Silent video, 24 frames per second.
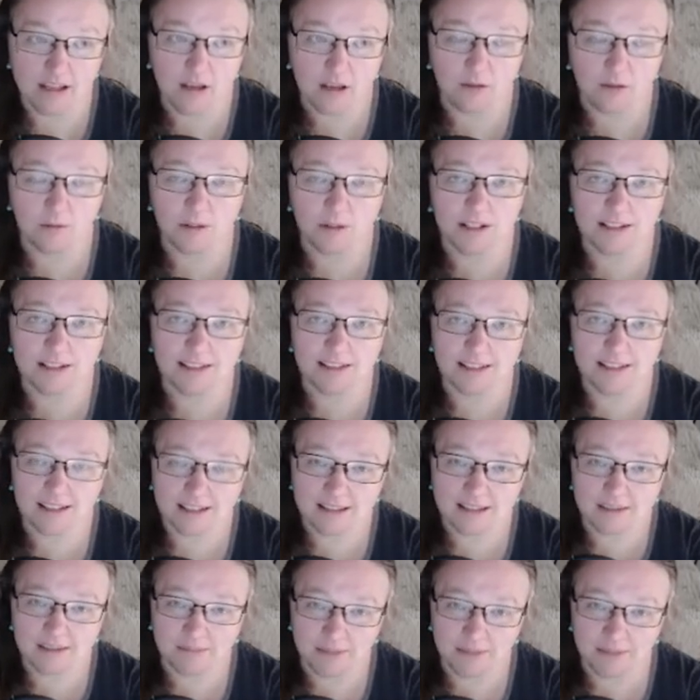What it
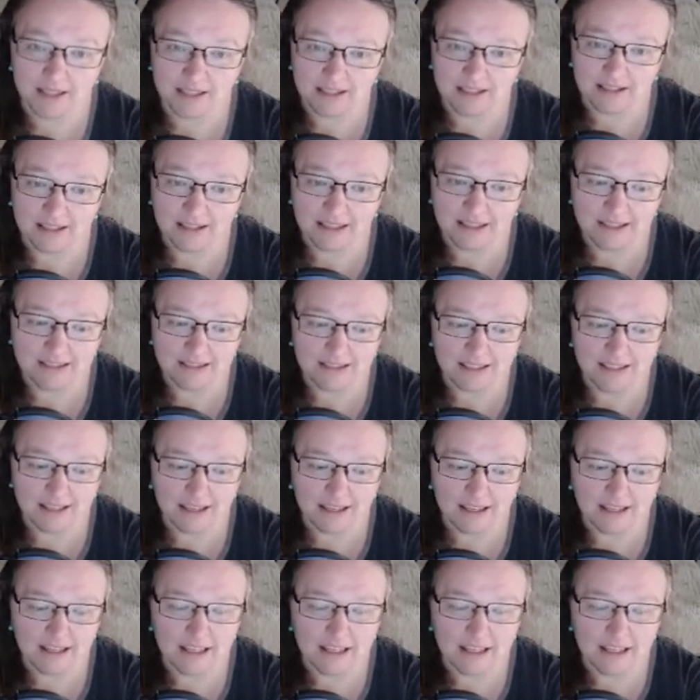does mean is that